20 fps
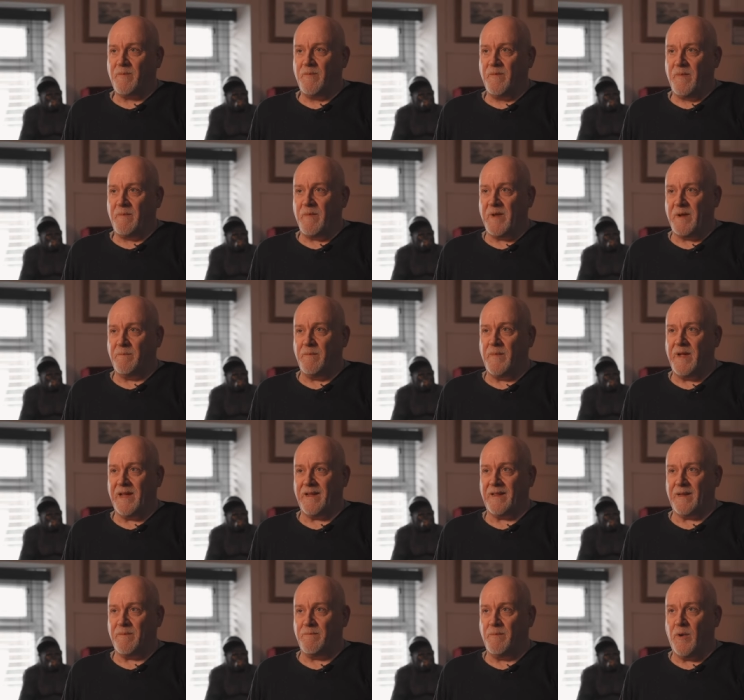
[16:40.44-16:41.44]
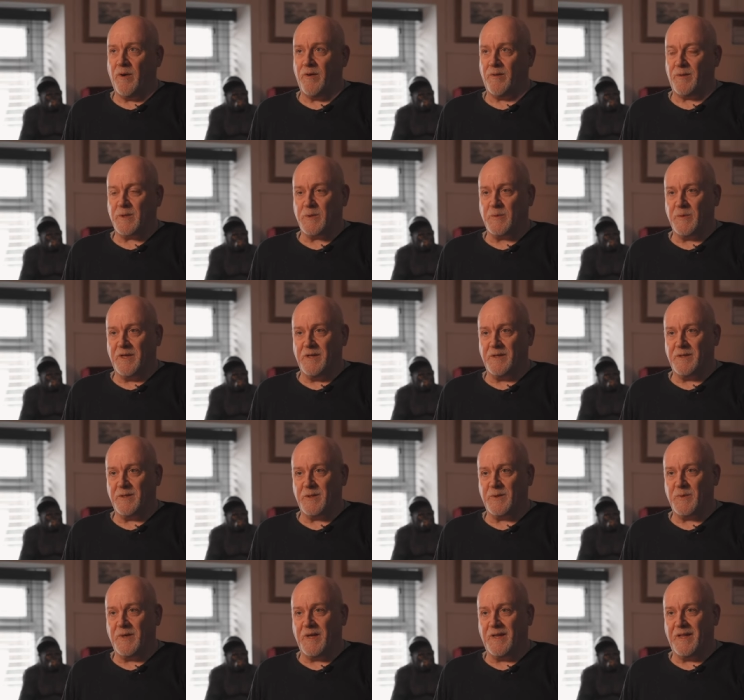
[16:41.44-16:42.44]
I mean, mainly boiled sweets
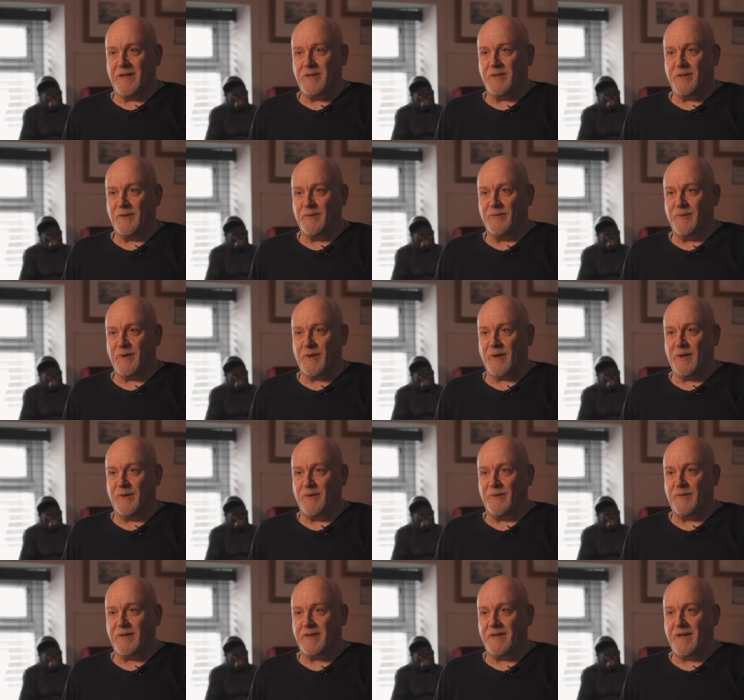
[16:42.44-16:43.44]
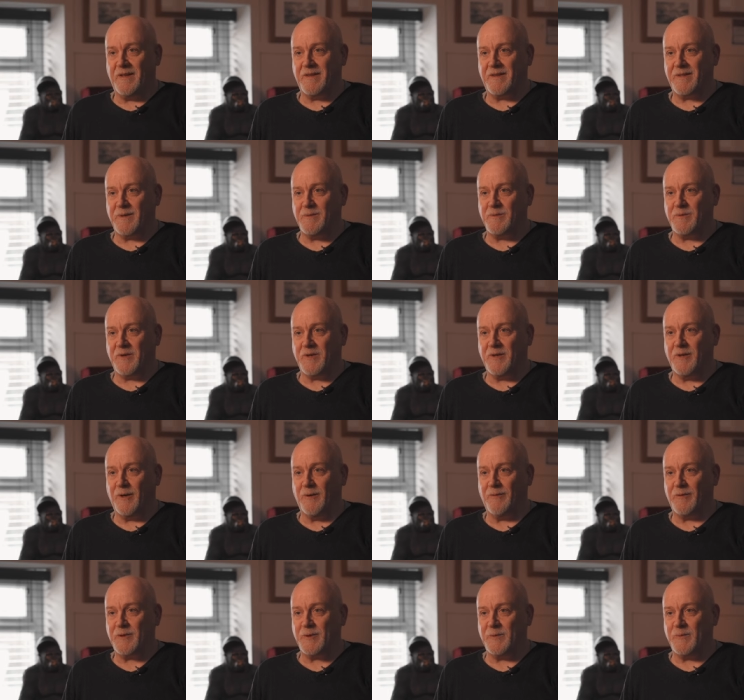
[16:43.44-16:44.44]
as well, actually, funny enough. I seem to
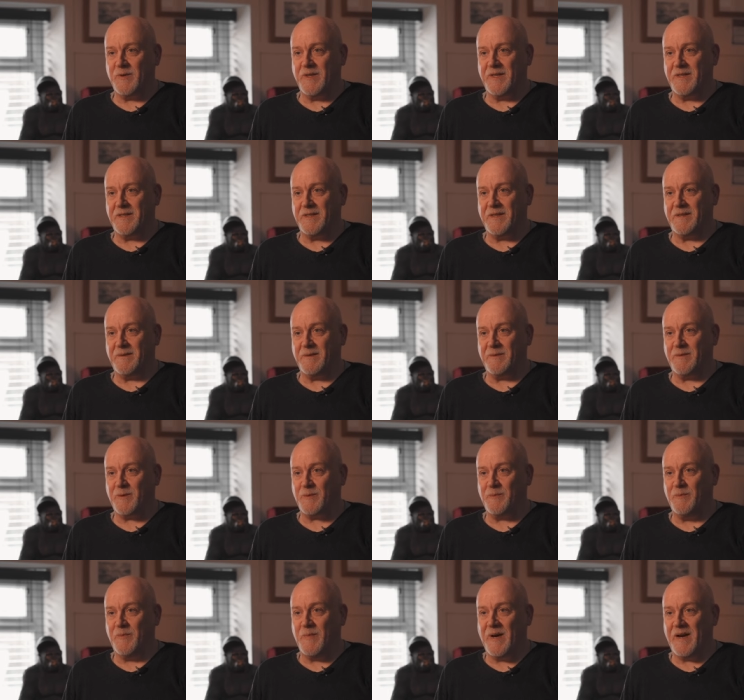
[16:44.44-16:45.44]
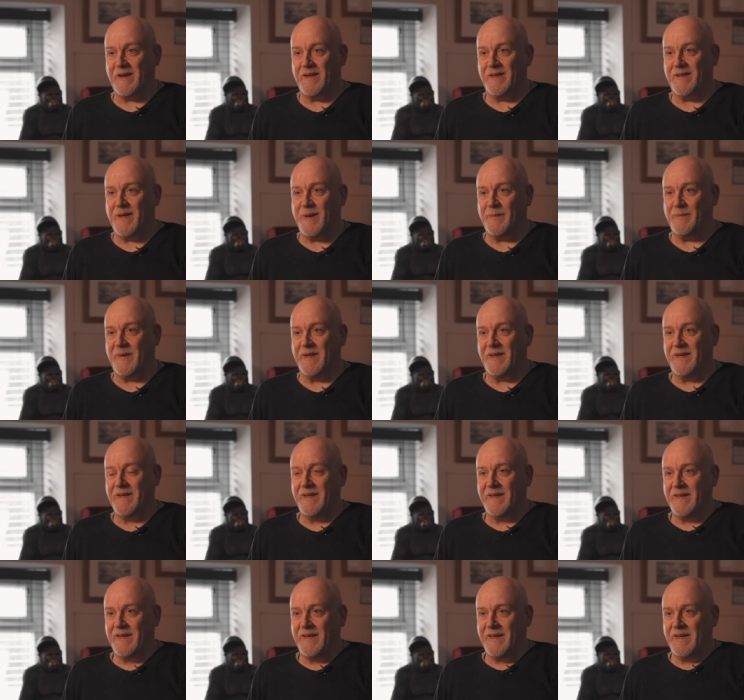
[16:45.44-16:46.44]
recall for some reason I was just buying them.
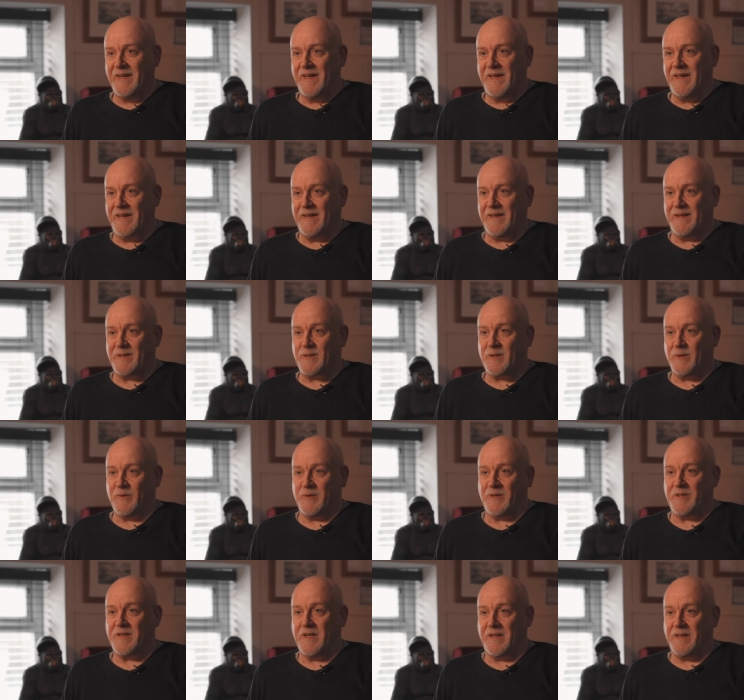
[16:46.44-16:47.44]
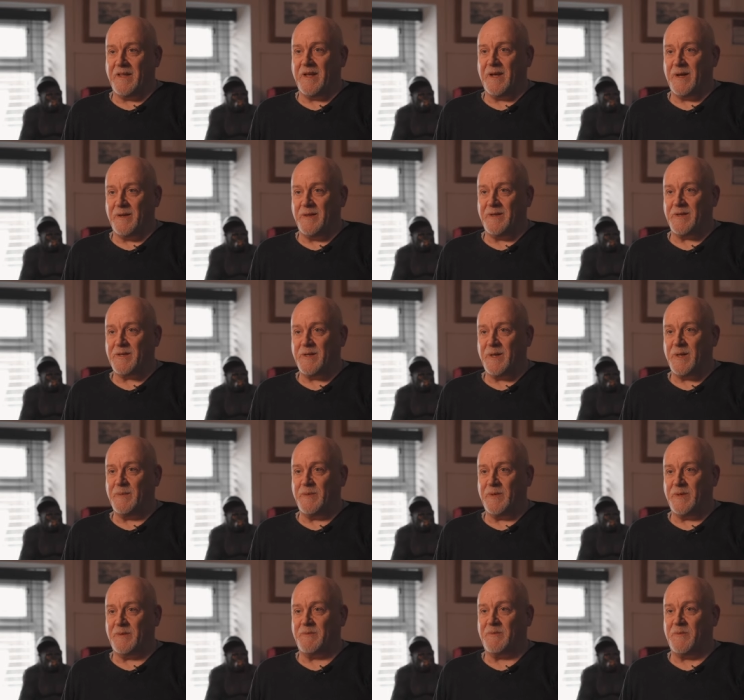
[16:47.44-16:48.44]
So we'd sit there in the
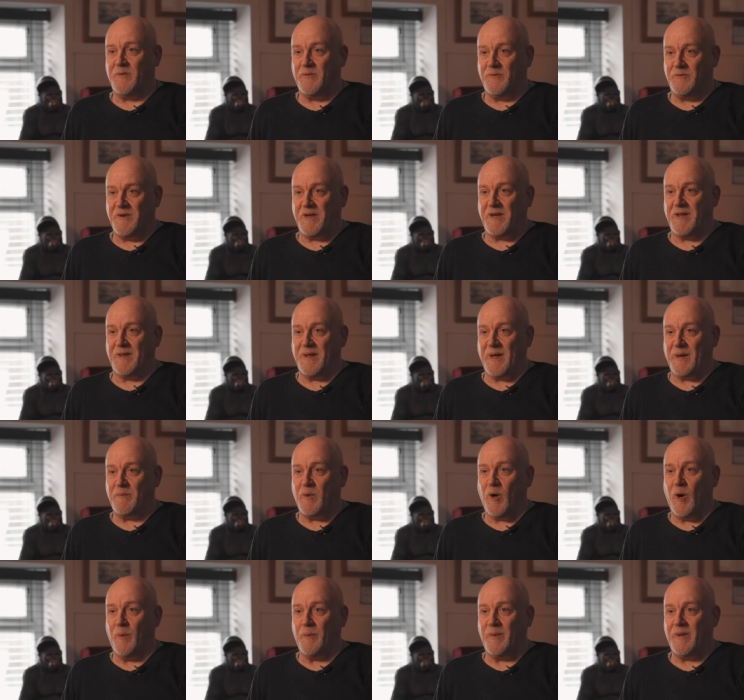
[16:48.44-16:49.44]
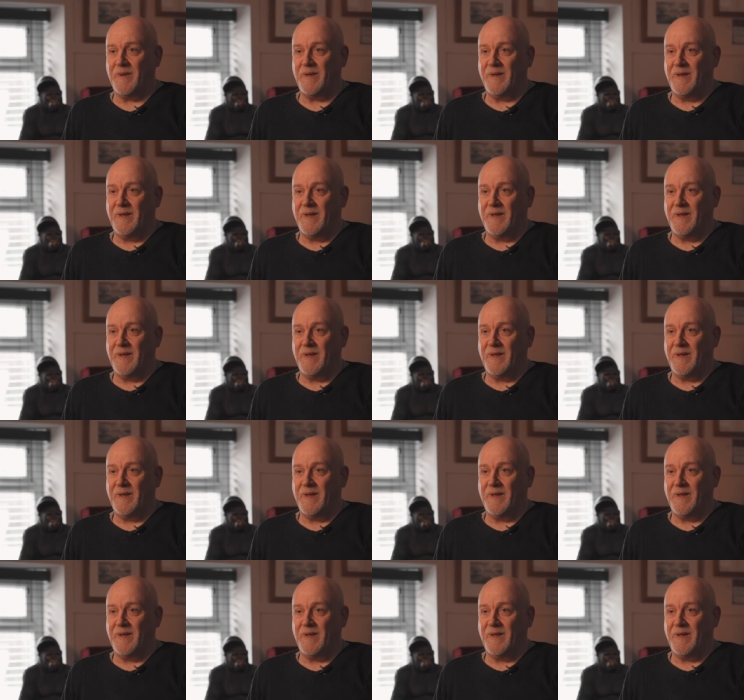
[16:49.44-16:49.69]
cinema drinking that pop,